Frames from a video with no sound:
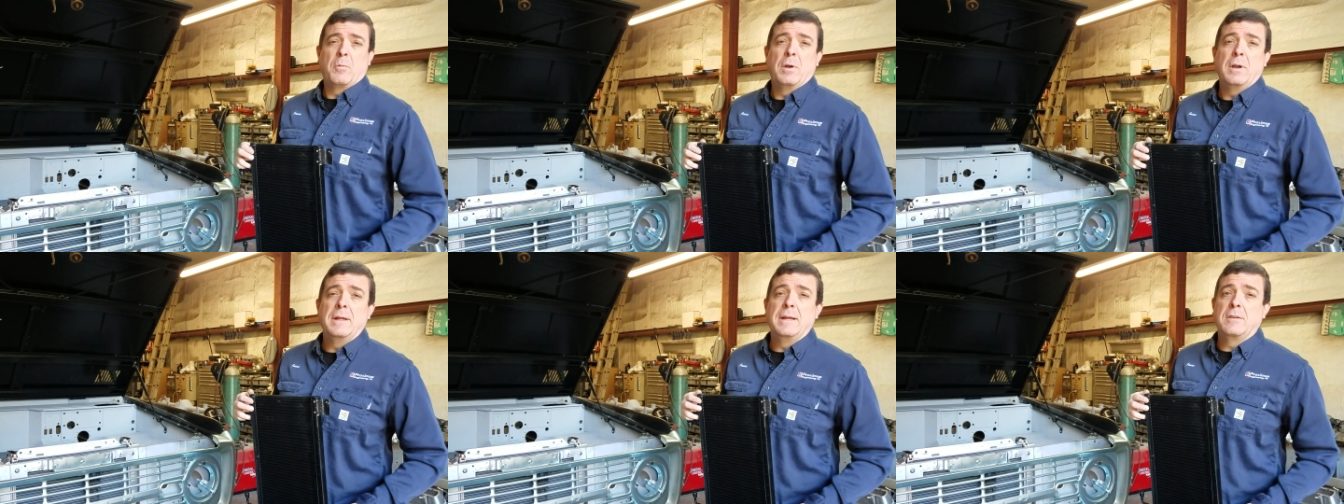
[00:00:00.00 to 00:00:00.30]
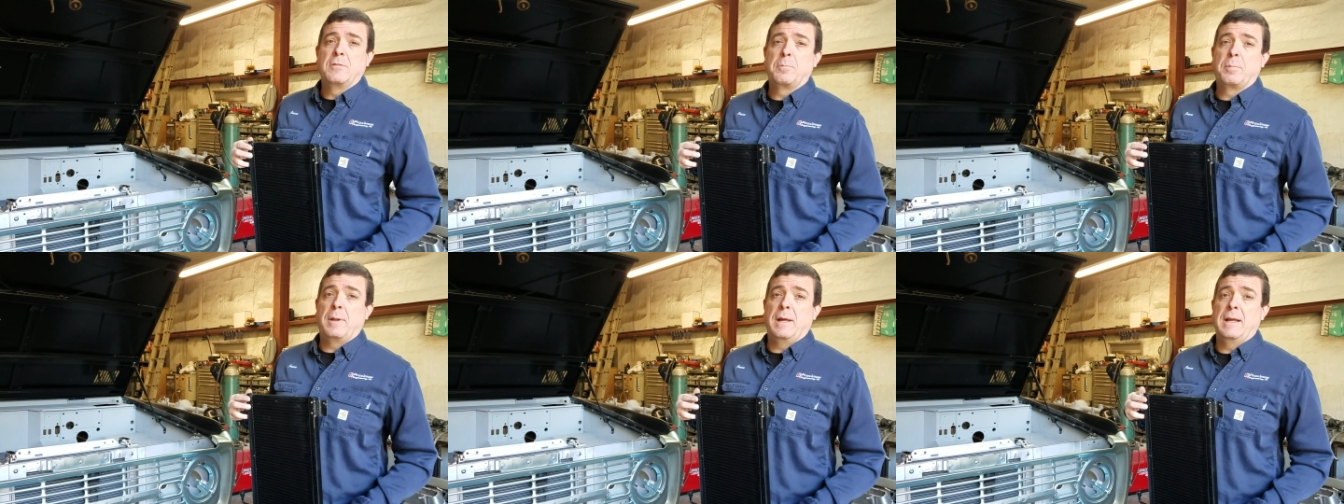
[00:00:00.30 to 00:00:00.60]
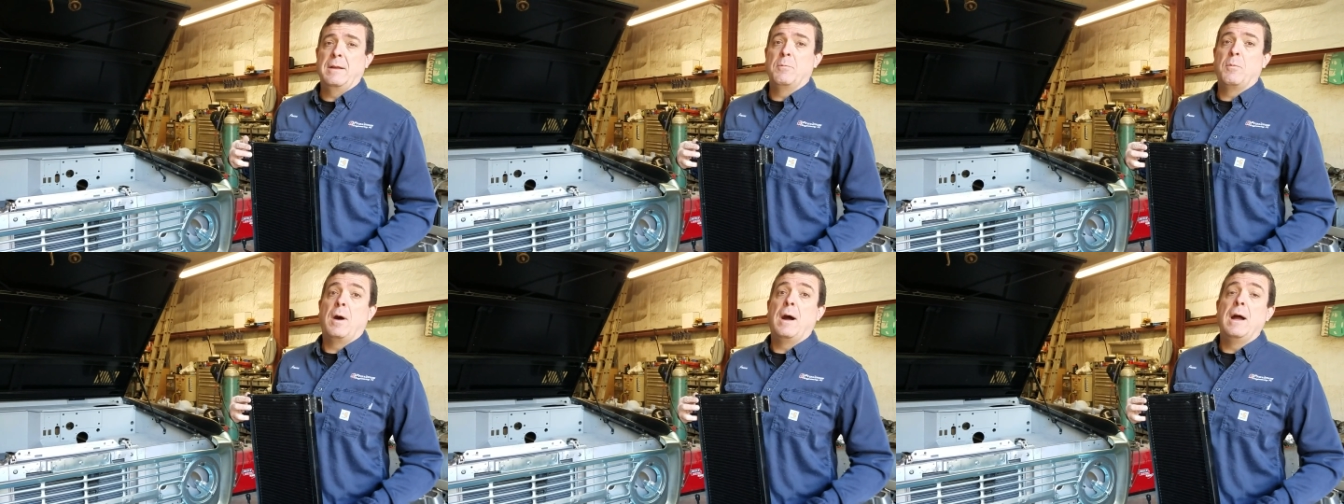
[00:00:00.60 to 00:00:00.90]
really
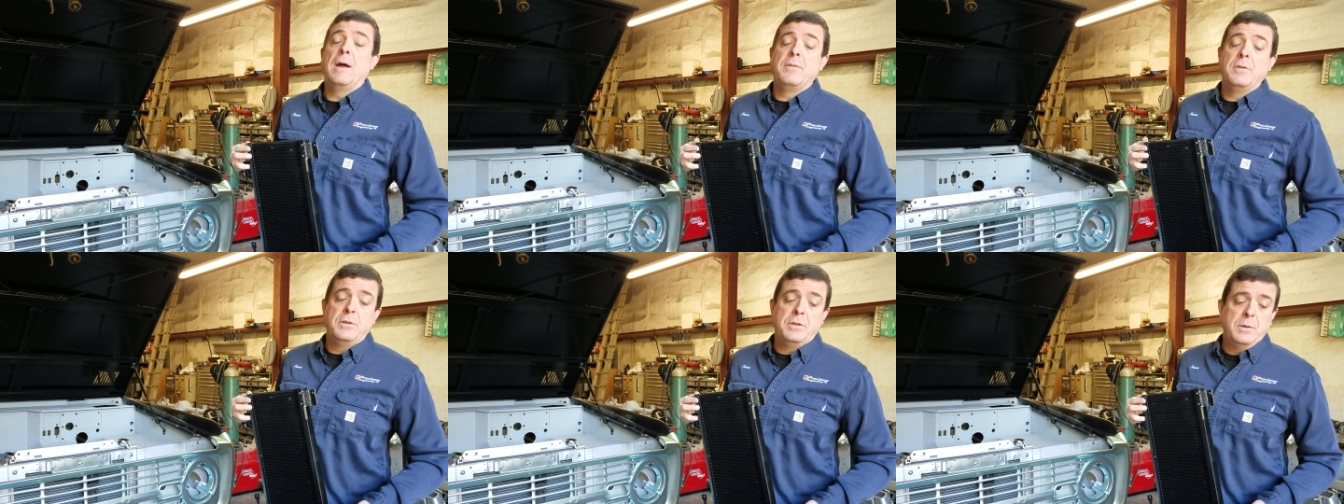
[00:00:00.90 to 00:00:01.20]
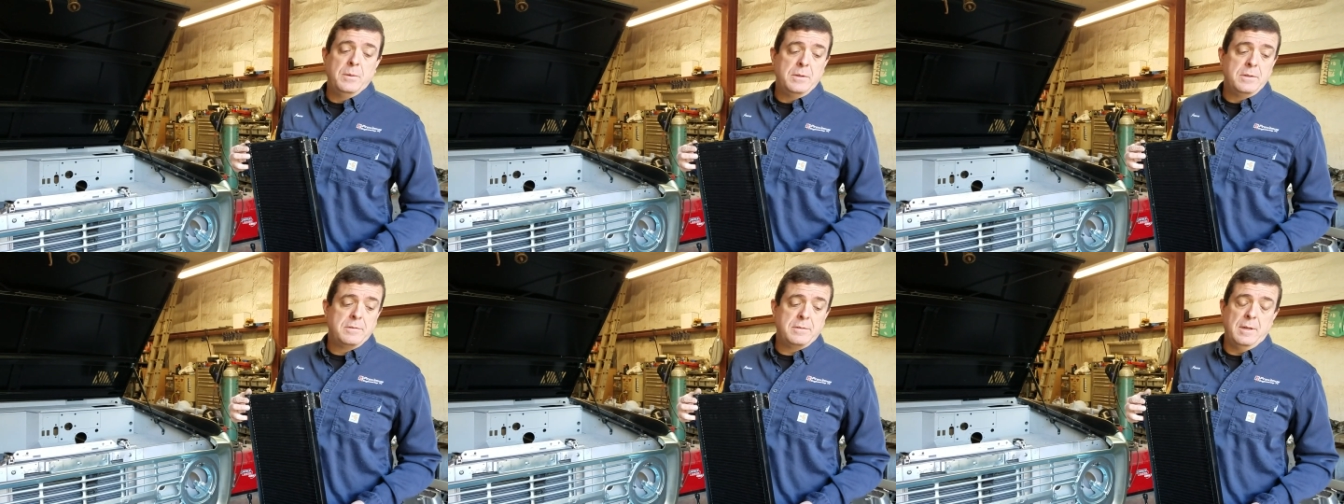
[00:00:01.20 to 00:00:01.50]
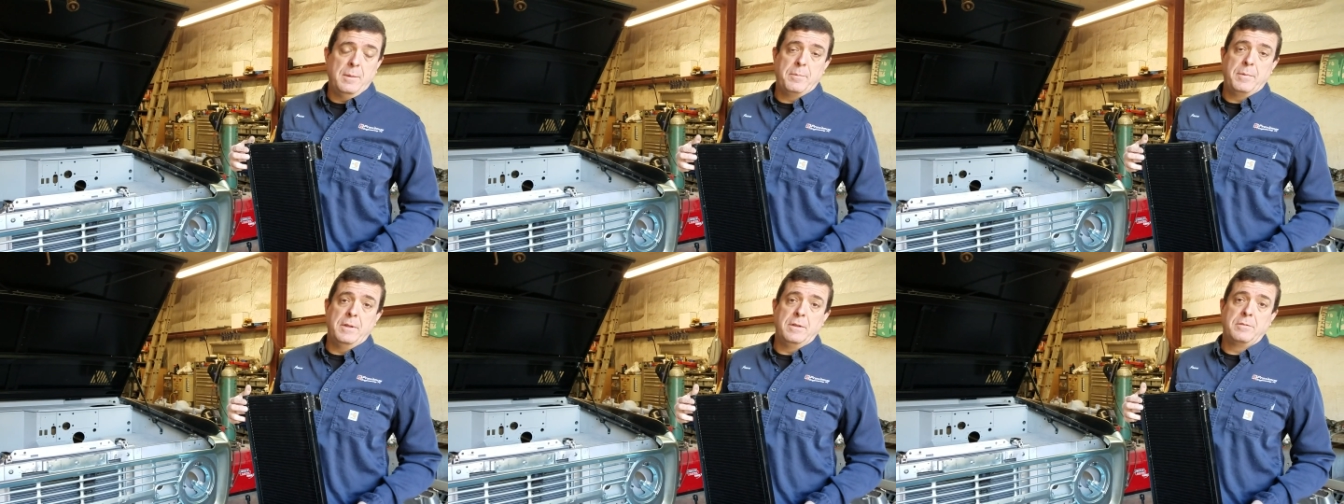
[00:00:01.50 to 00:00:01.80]
explain why they're doing
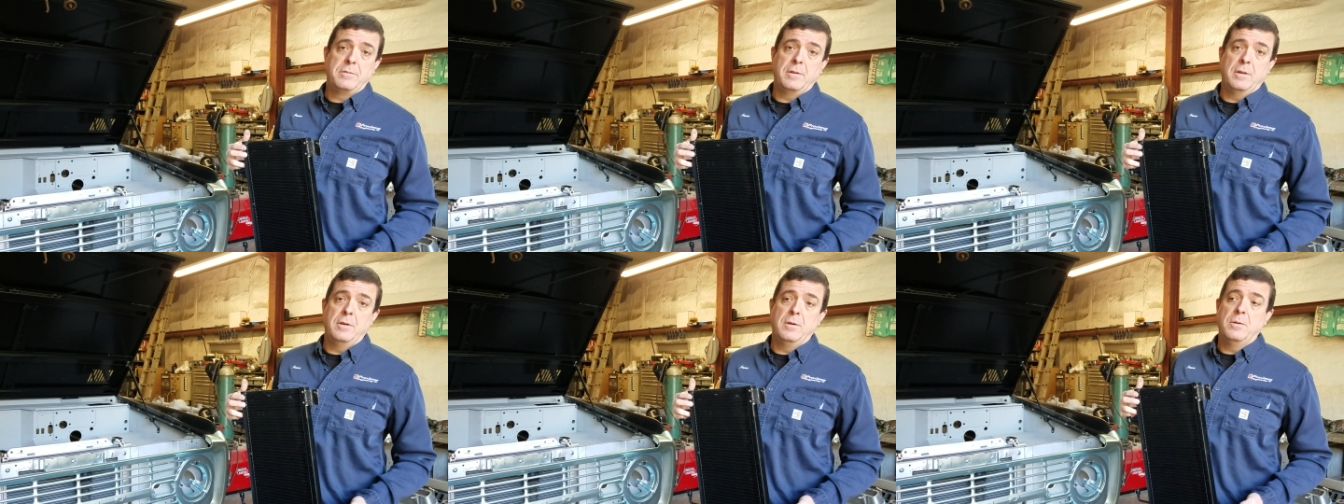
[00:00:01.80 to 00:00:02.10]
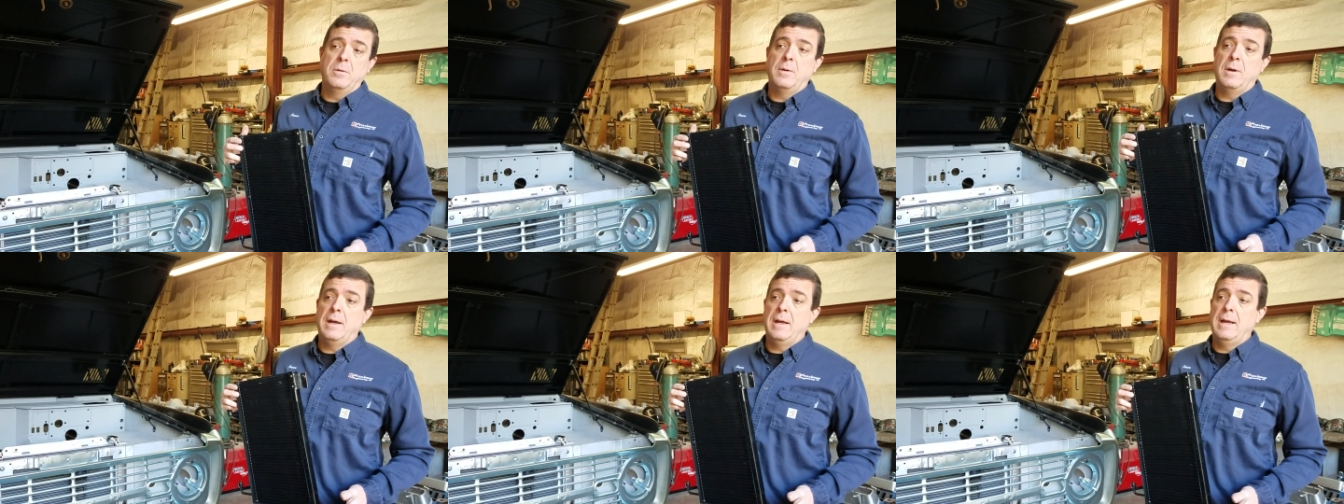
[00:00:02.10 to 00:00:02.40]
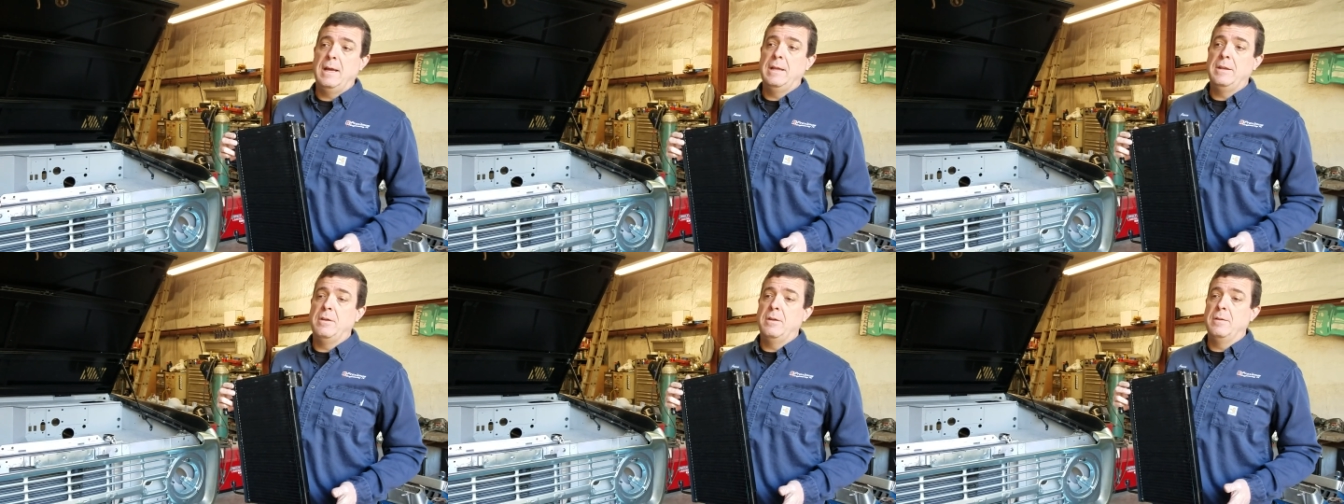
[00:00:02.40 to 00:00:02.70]
something, so I
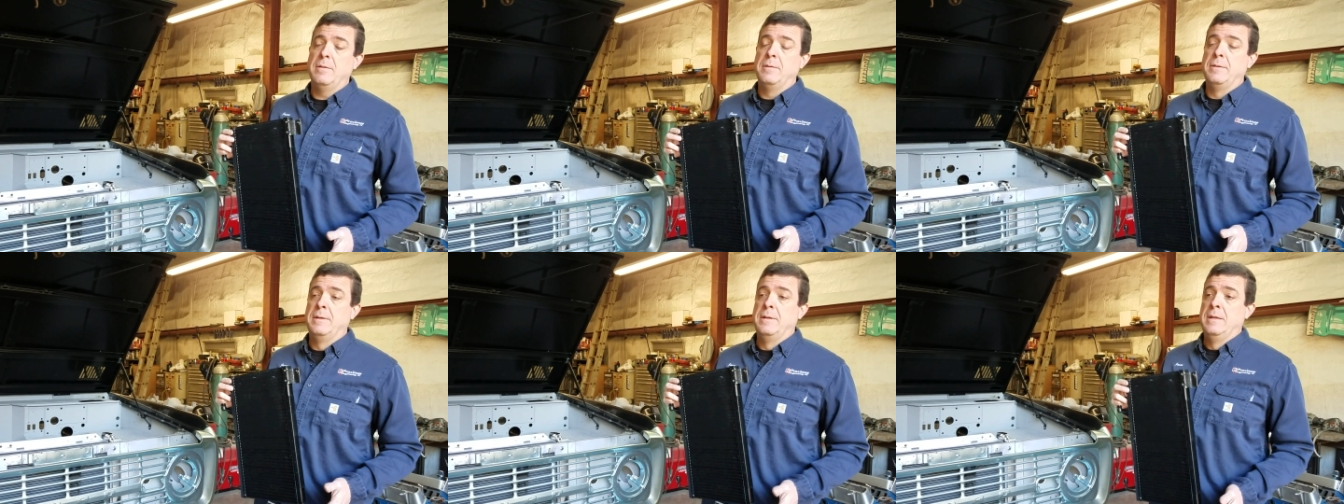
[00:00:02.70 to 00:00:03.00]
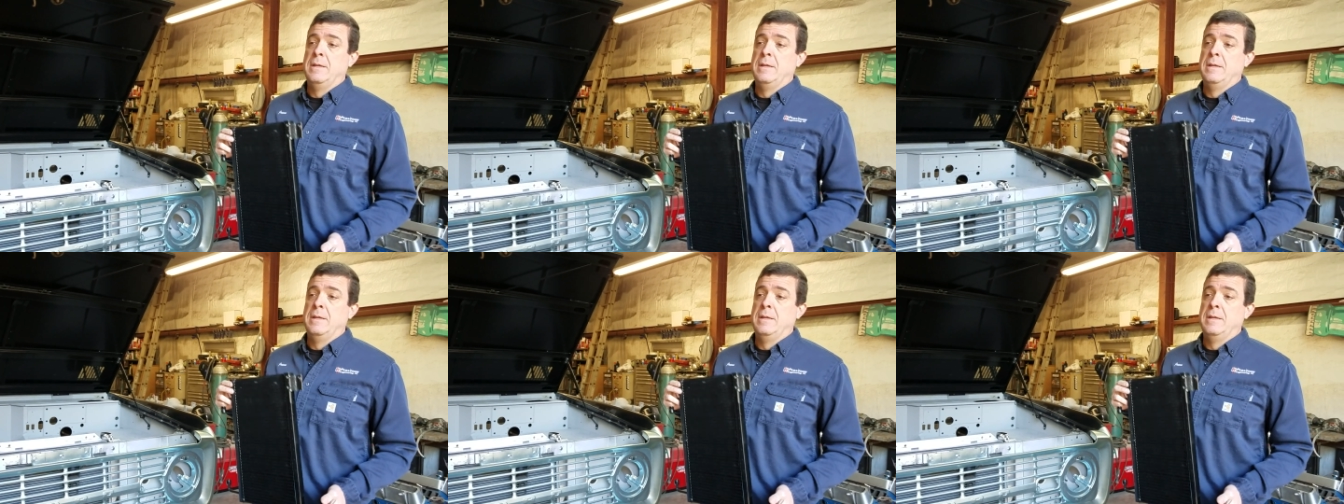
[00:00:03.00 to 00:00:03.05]
had to